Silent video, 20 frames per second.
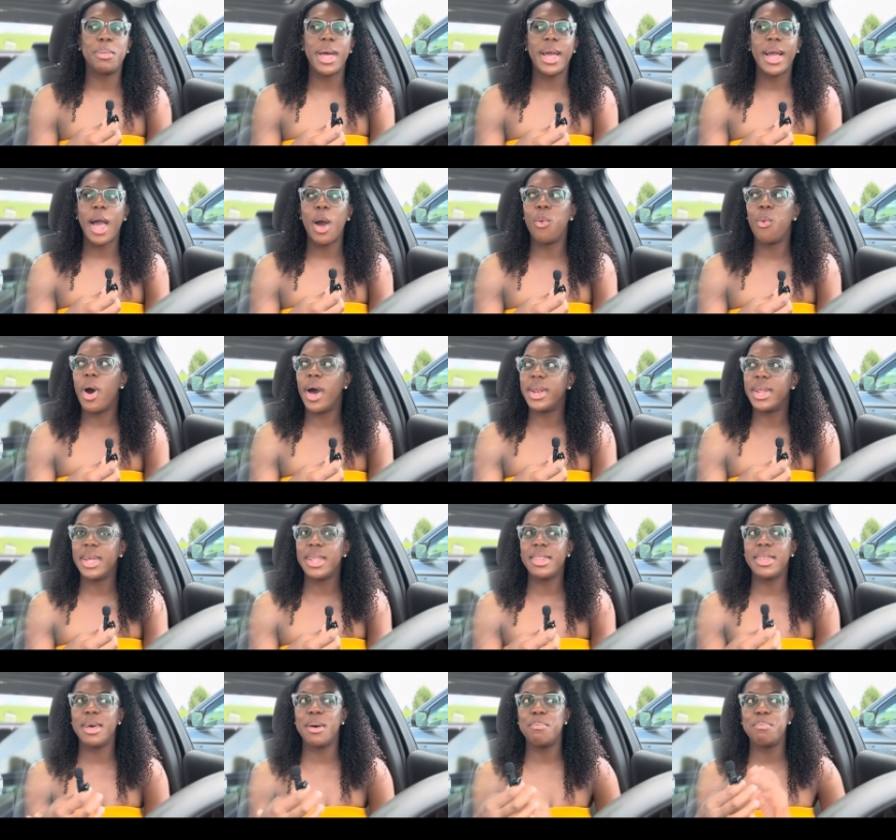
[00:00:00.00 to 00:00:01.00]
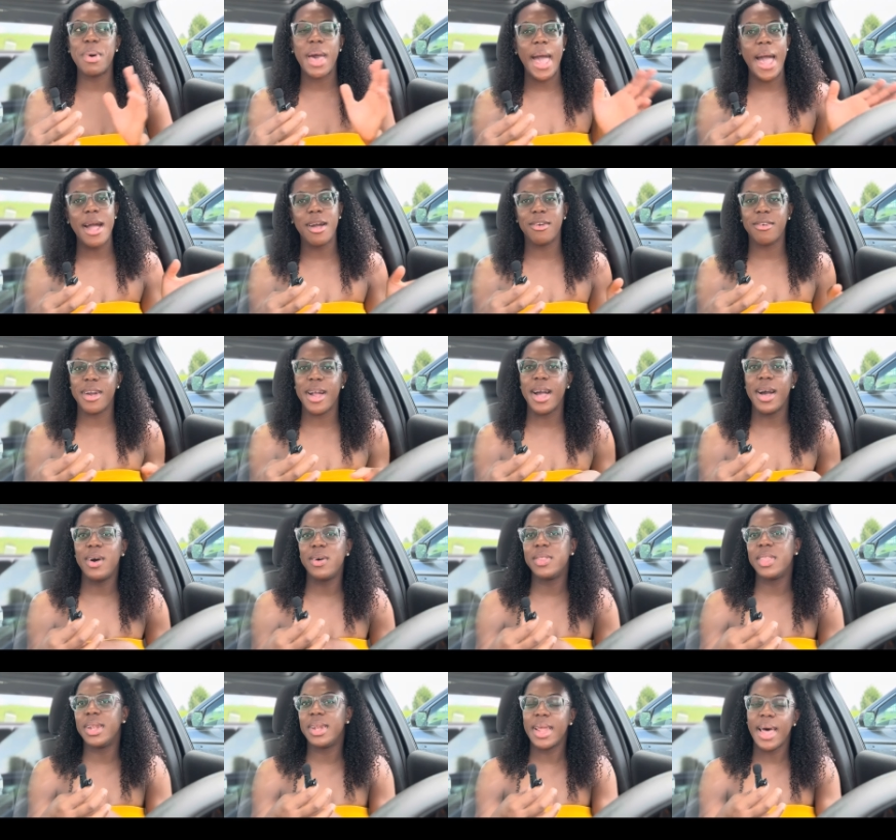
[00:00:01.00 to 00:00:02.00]
I'm like, I wanted the
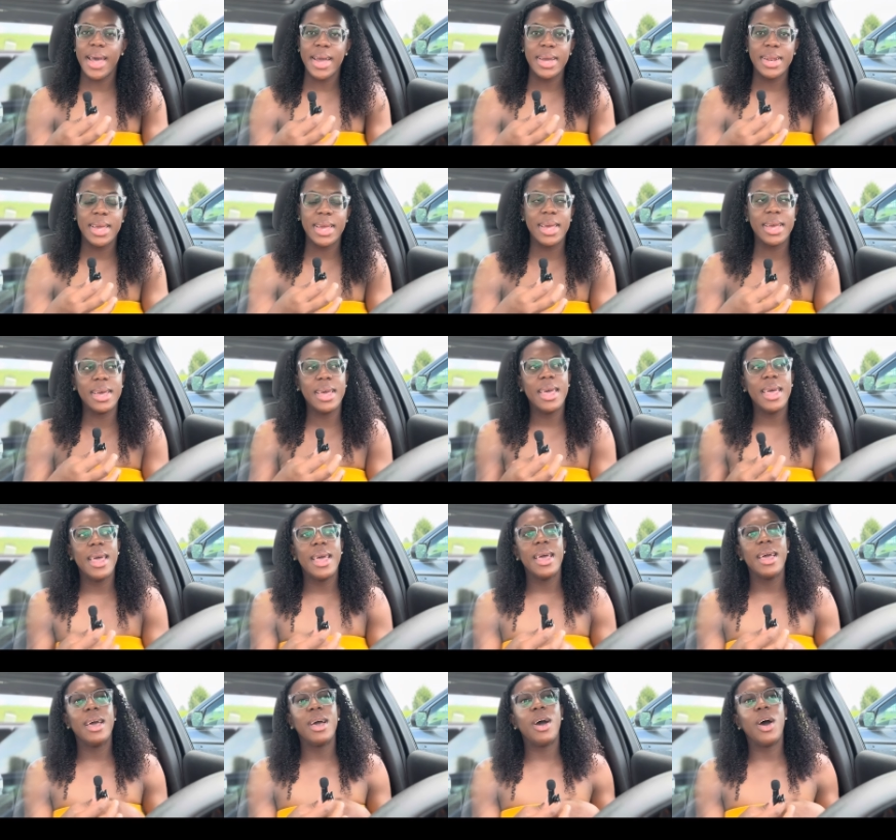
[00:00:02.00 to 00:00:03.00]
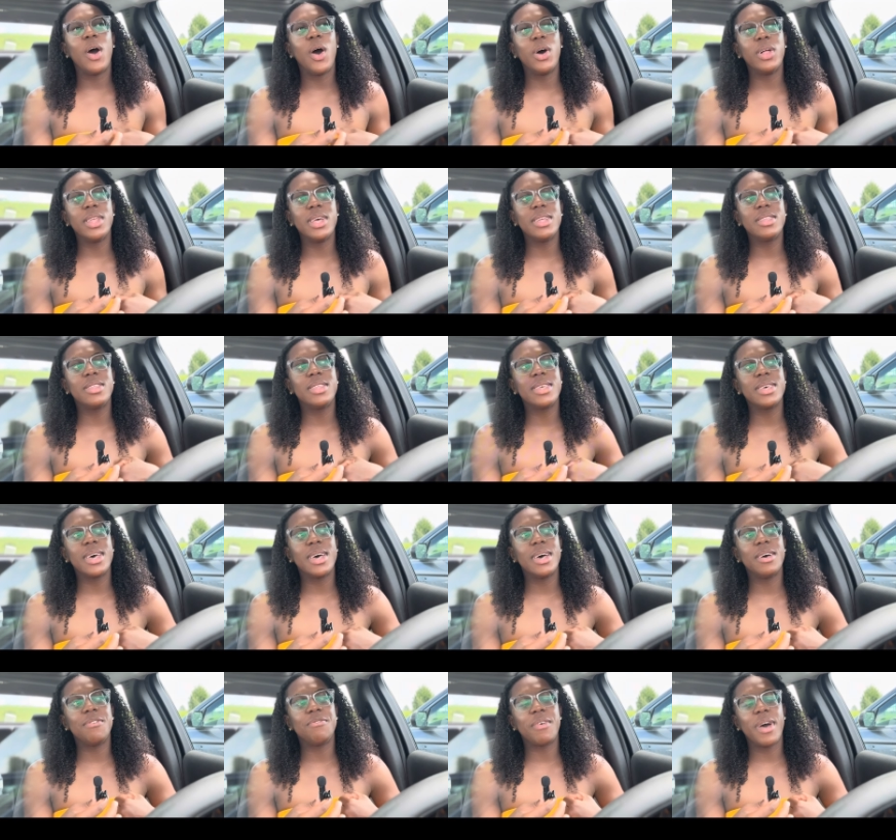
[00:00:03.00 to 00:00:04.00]
background, the lighting, only
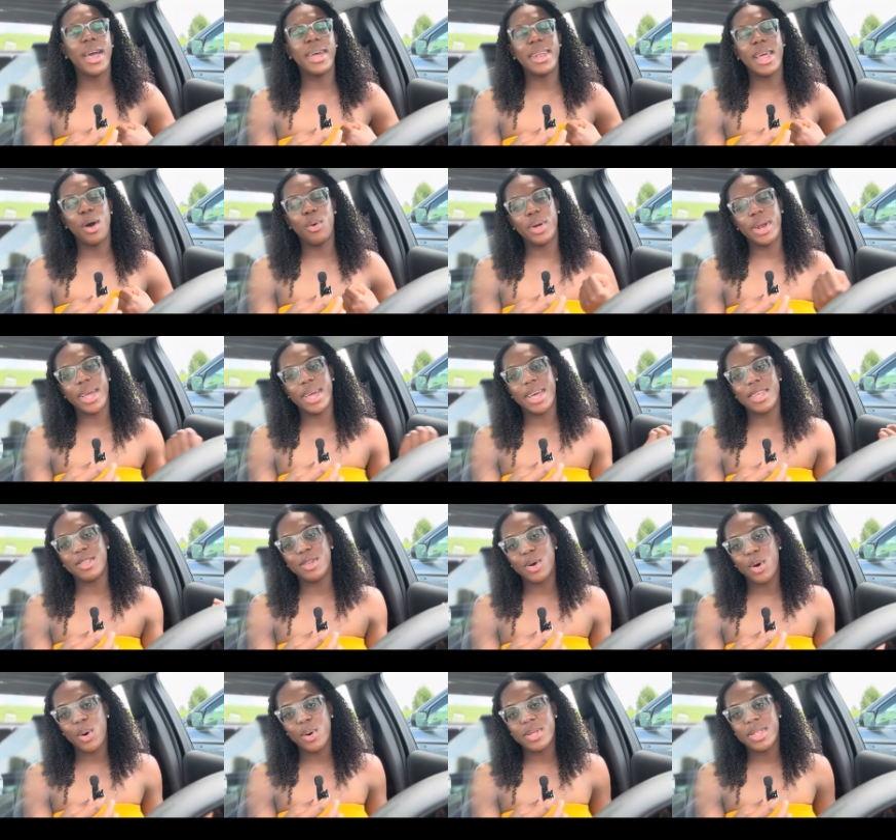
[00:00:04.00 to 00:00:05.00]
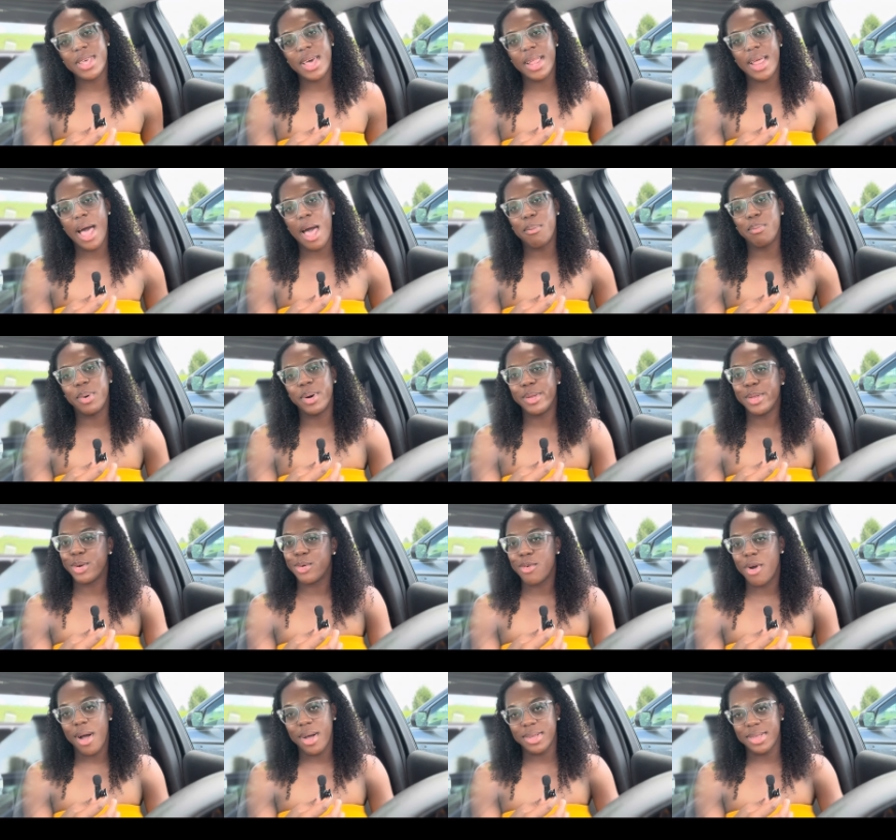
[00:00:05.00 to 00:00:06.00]
to find out when I get to the hotel, I booked
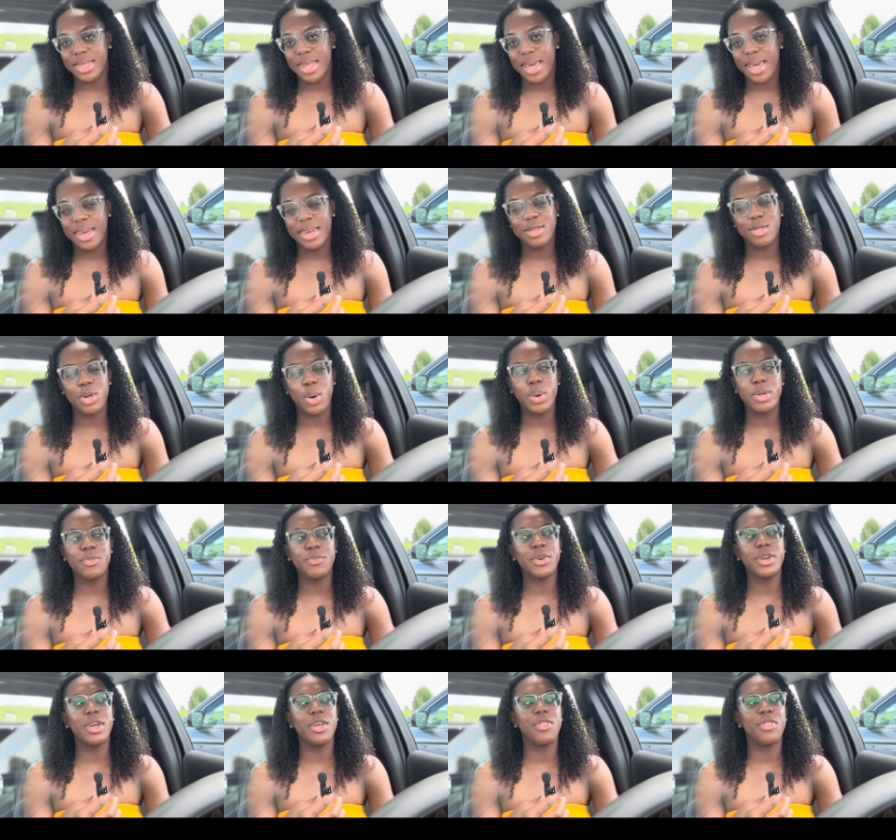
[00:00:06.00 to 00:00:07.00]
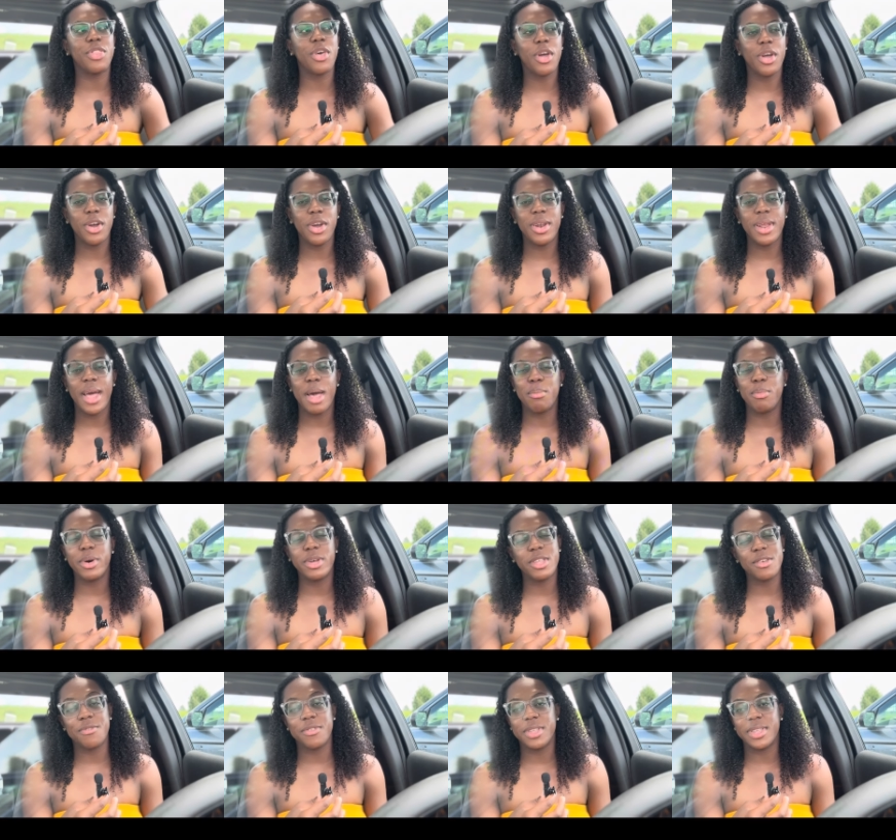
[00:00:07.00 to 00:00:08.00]
the wrong day. So it's for the 3rd, I
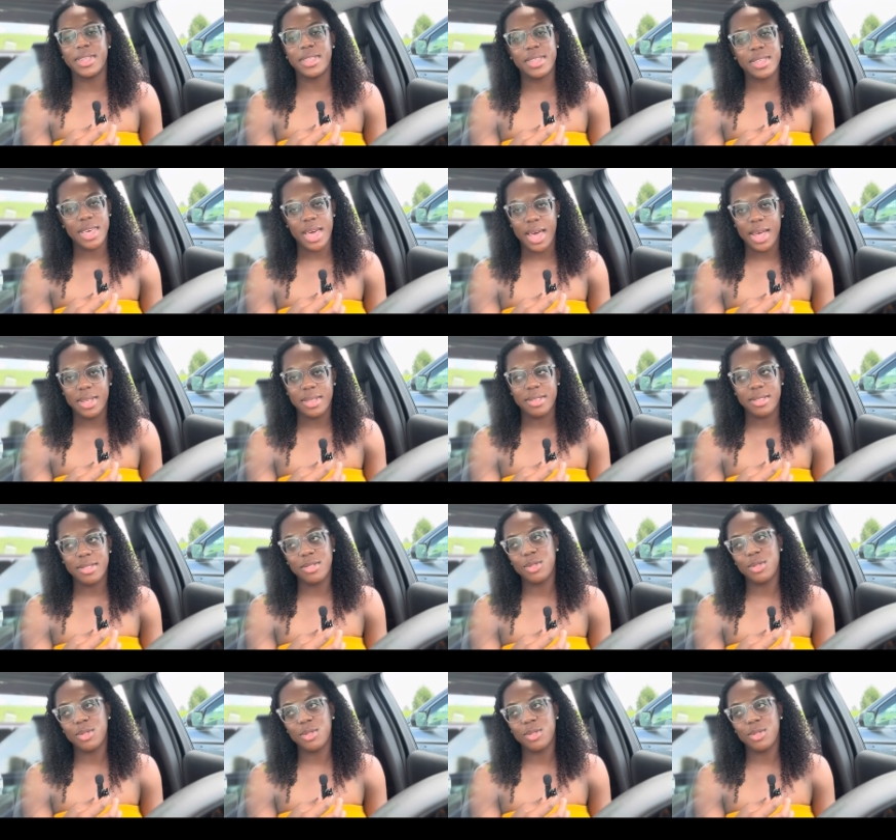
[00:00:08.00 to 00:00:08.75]
booked it for the 10th.